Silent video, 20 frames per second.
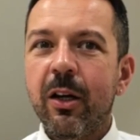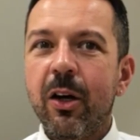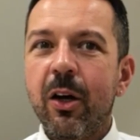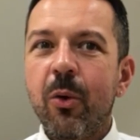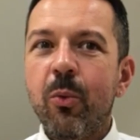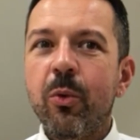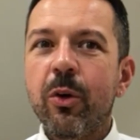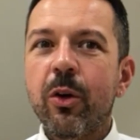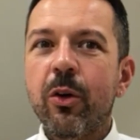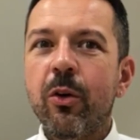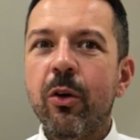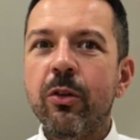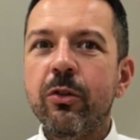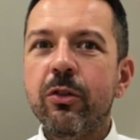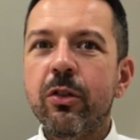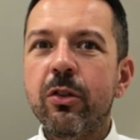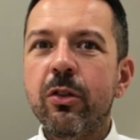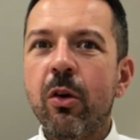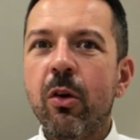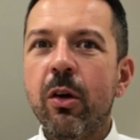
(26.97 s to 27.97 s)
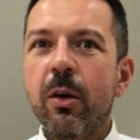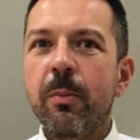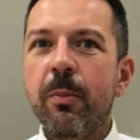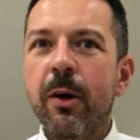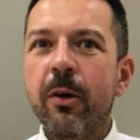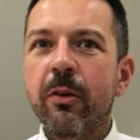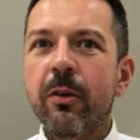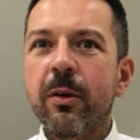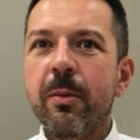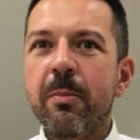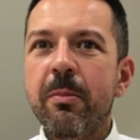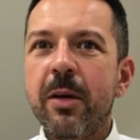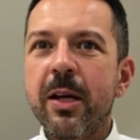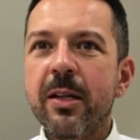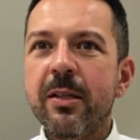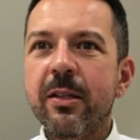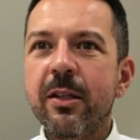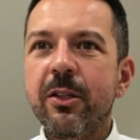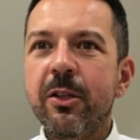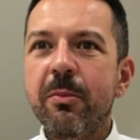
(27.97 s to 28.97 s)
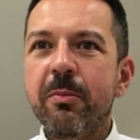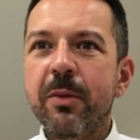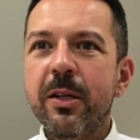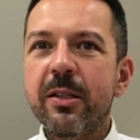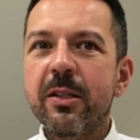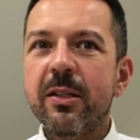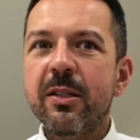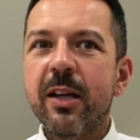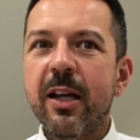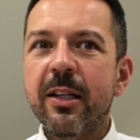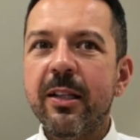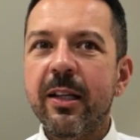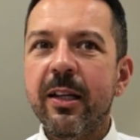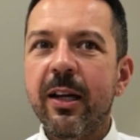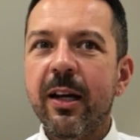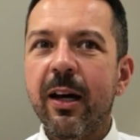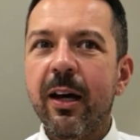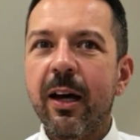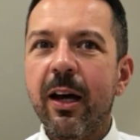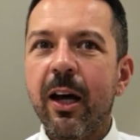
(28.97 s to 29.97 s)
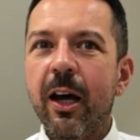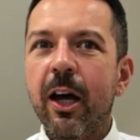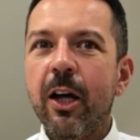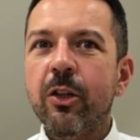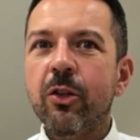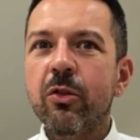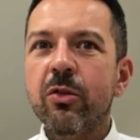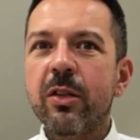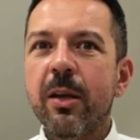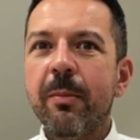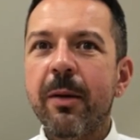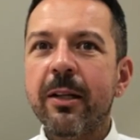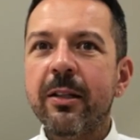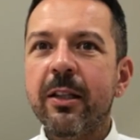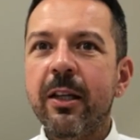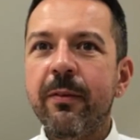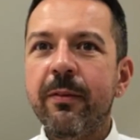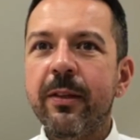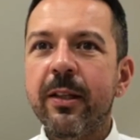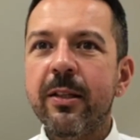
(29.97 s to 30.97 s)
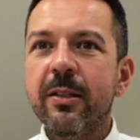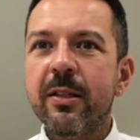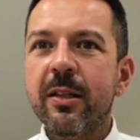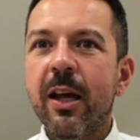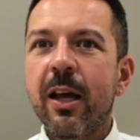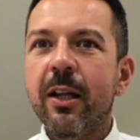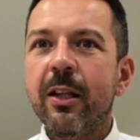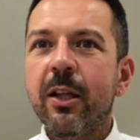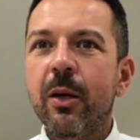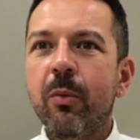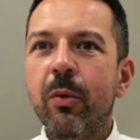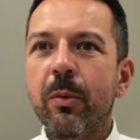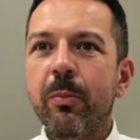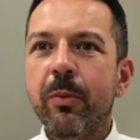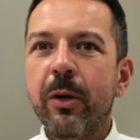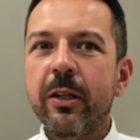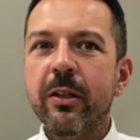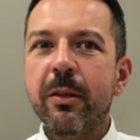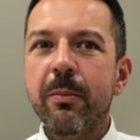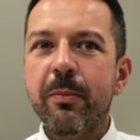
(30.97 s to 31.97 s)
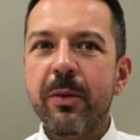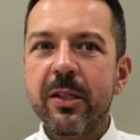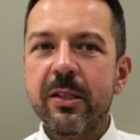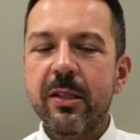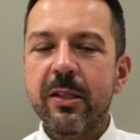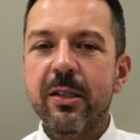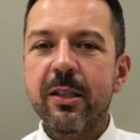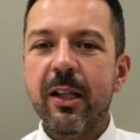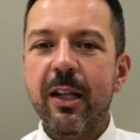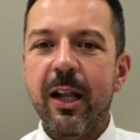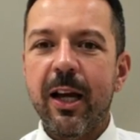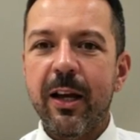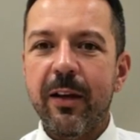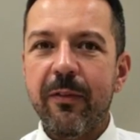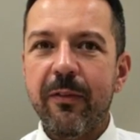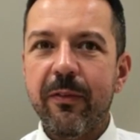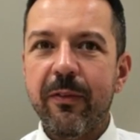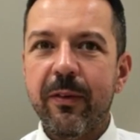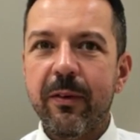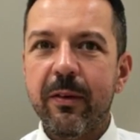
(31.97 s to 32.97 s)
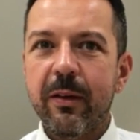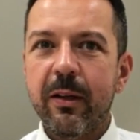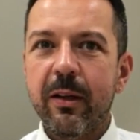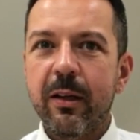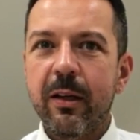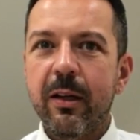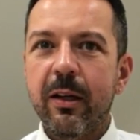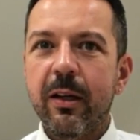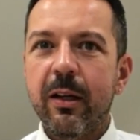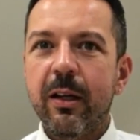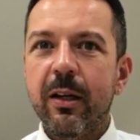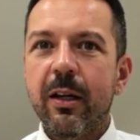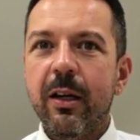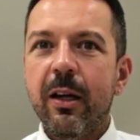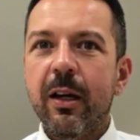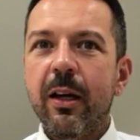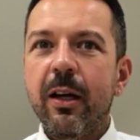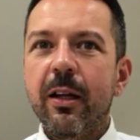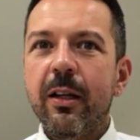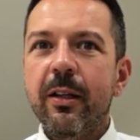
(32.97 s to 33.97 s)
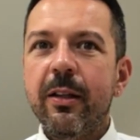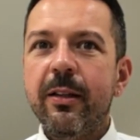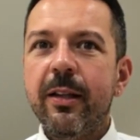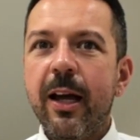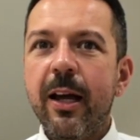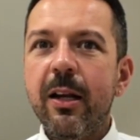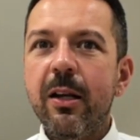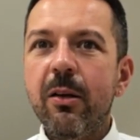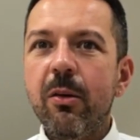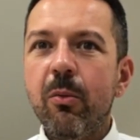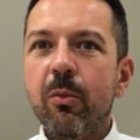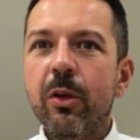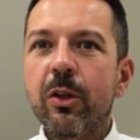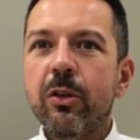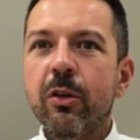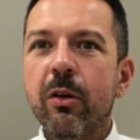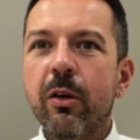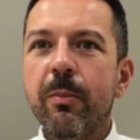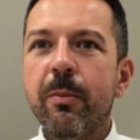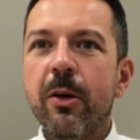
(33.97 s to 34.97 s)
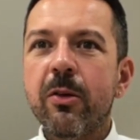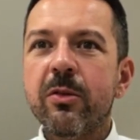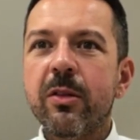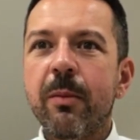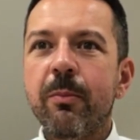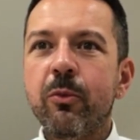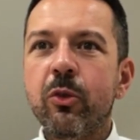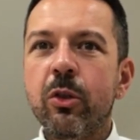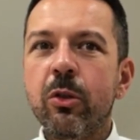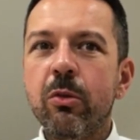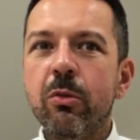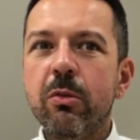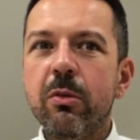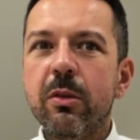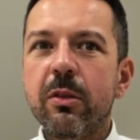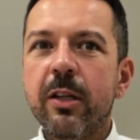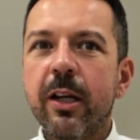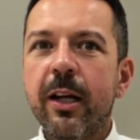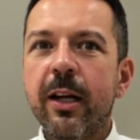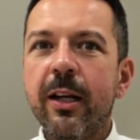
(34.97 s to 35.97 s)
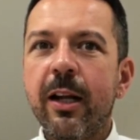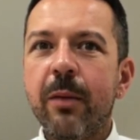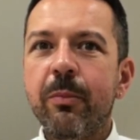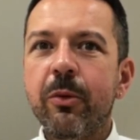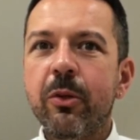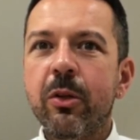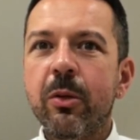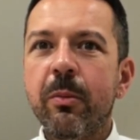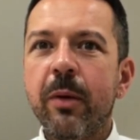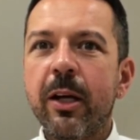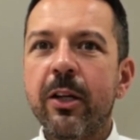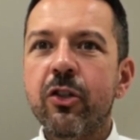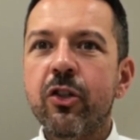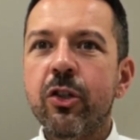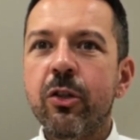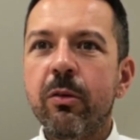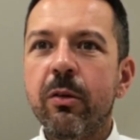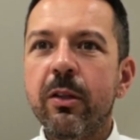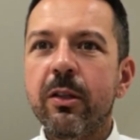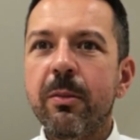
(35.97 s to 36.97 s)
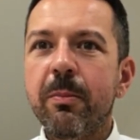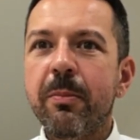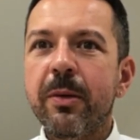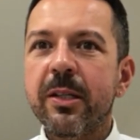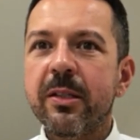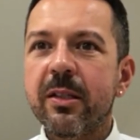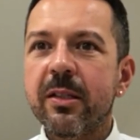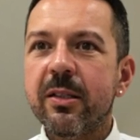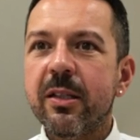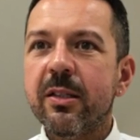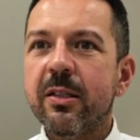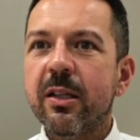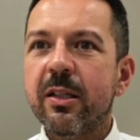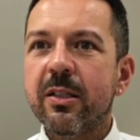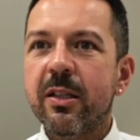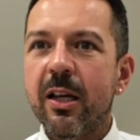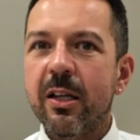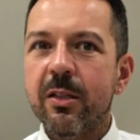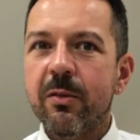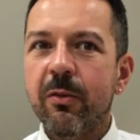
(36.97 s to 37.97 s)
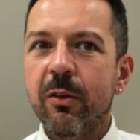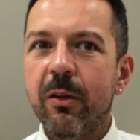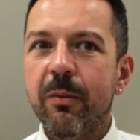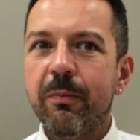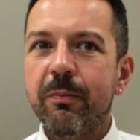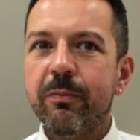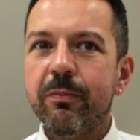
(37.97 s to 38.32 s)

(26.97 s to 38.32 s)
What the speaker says: We're going to talk about an amazing new business idea and do some activities that will bring the business to life. Then we'll talk about some tools that can help you to make sure the business is successful.